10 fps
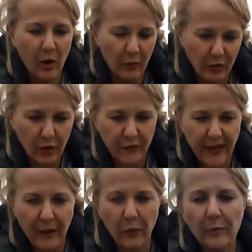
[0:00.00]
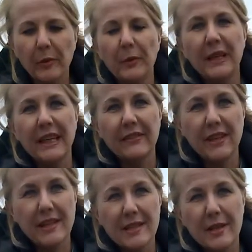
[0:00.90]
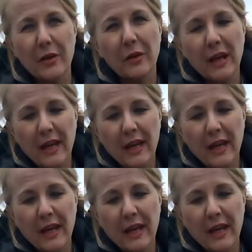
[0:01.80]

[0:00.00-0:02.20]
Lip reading: we'll cut that one, but we'll leave these two